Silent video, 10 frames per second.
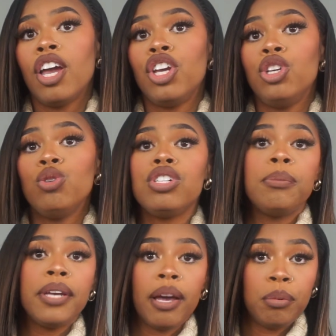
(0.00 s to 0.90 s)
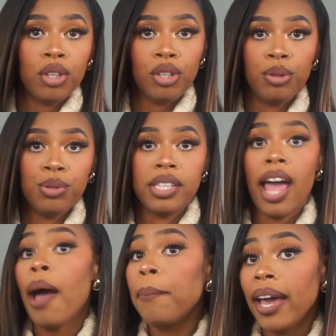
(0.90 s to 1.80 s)
you should be able to use
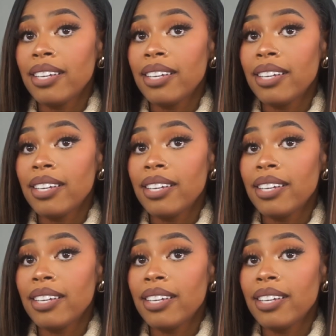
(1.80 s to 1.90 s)
that pay